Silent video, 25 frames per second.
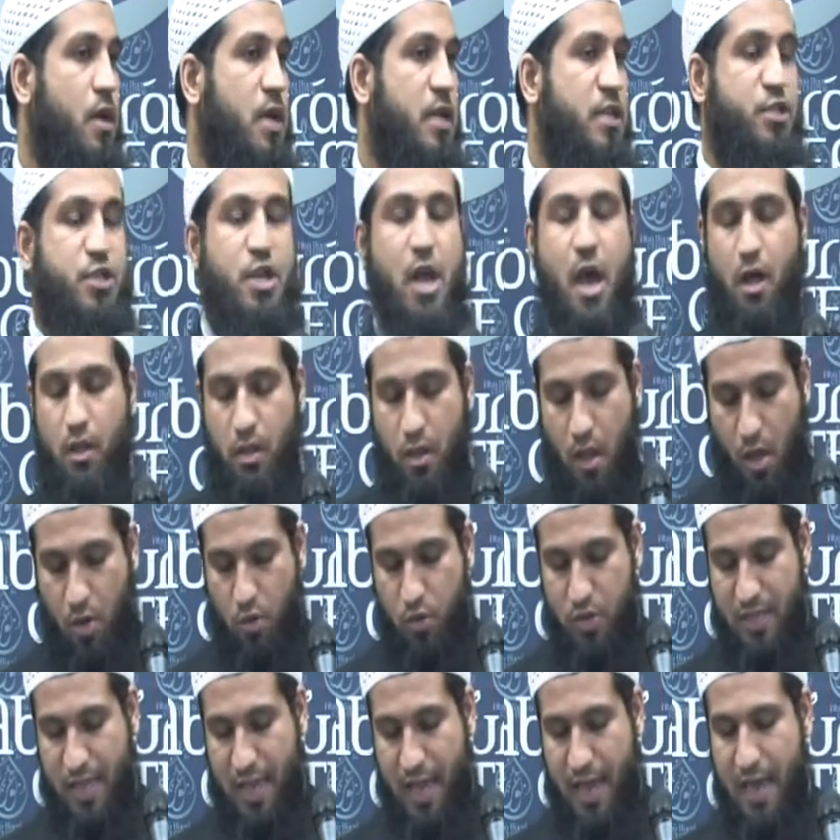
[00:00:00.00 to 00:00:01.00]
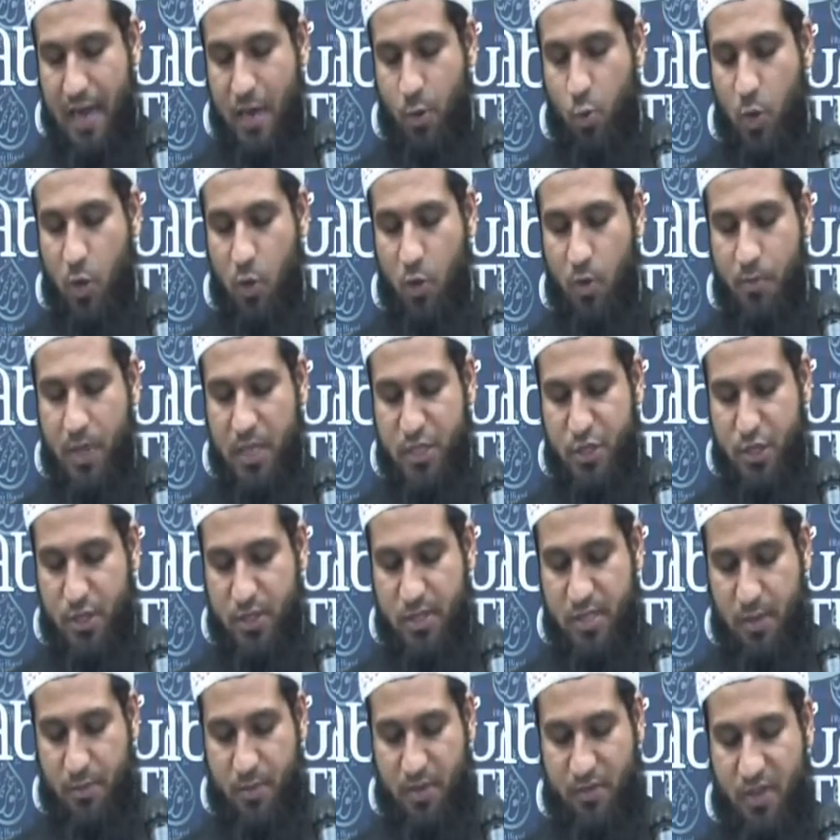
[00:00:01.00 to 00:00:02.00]
Insha'Allah ta'ala, we will
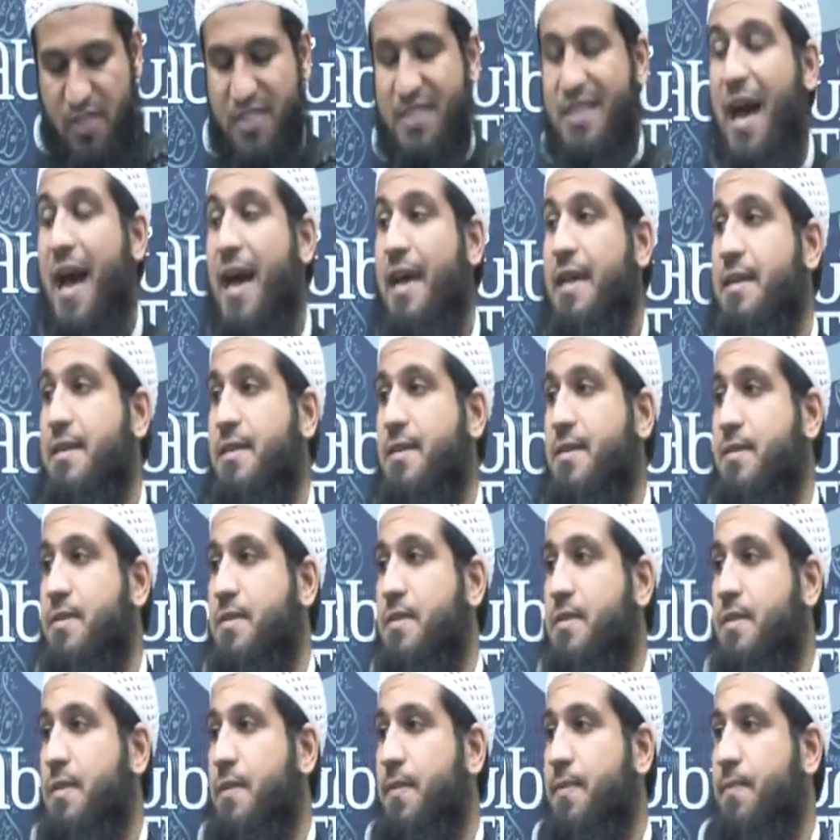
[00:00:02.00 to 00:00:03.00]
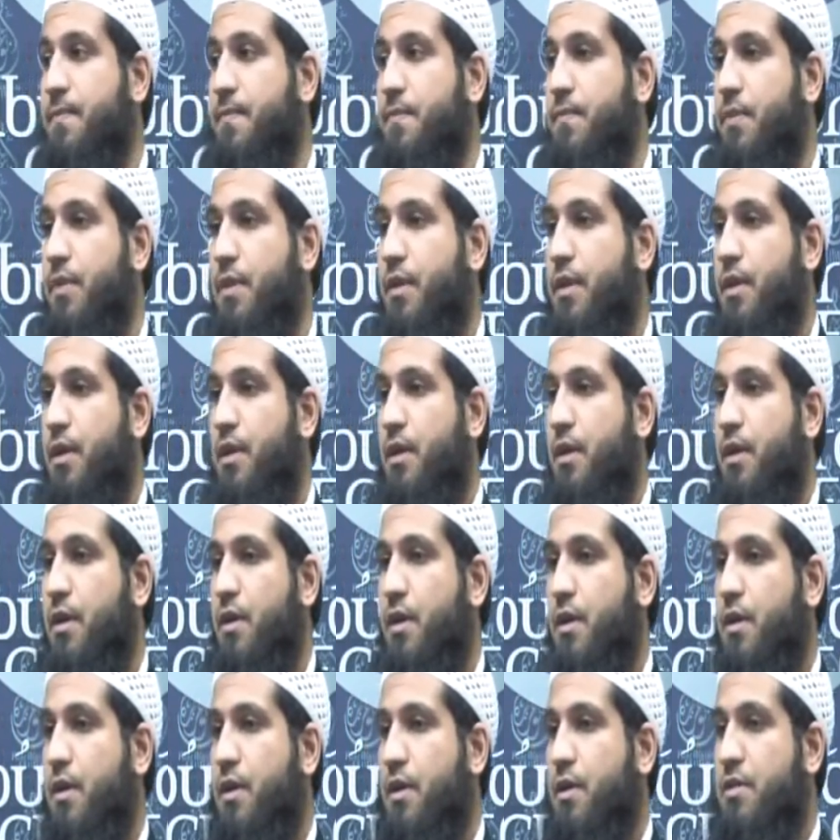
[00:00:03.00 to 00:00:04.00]
mention some of the signs
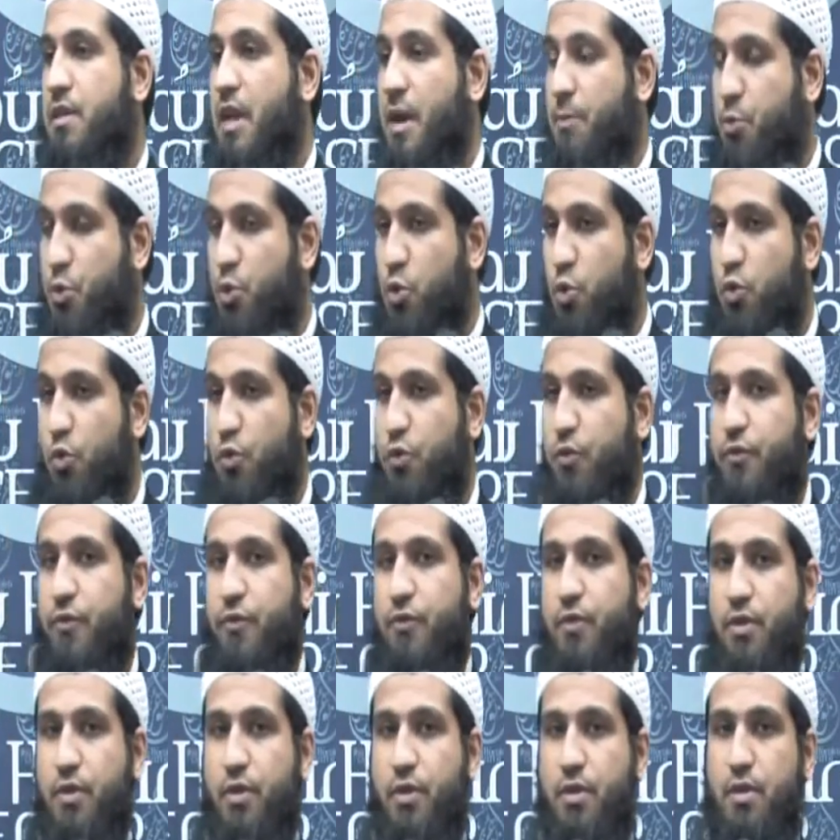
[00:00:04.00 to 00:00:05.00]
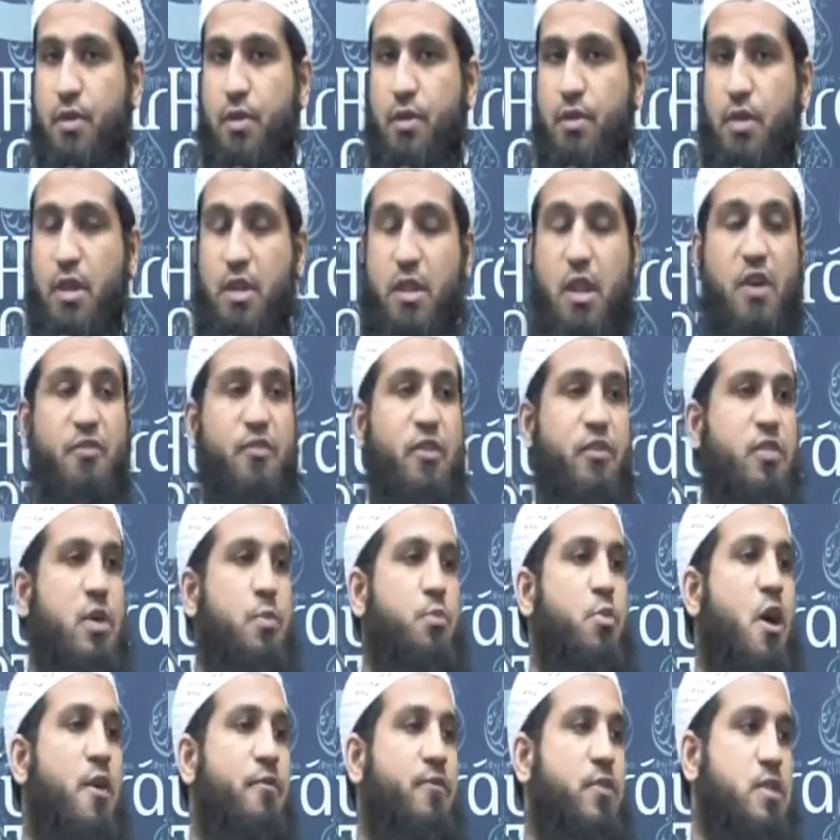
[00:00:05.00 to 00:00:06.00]
that prove the love of
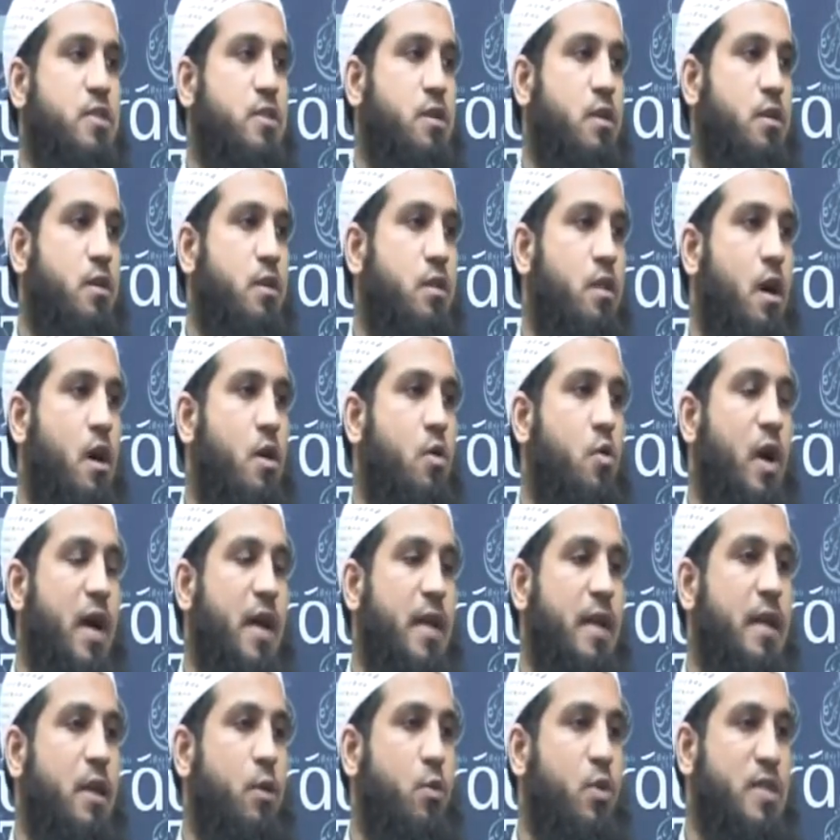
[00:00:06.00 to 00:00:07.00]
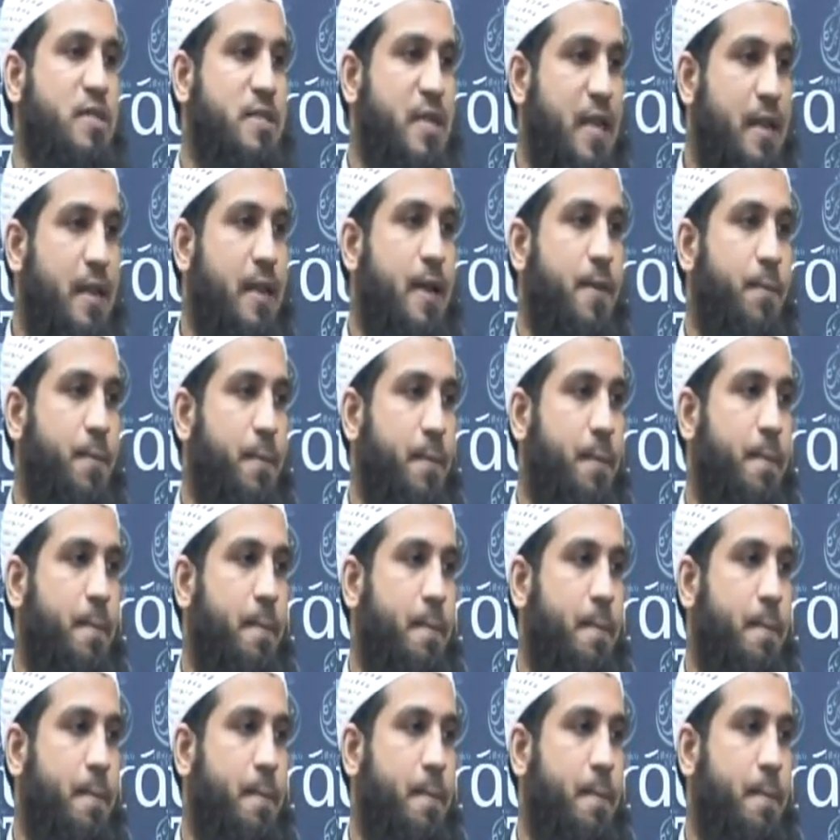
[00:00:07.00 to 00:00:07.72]
the Prophet sallallahu alayhi wa sallam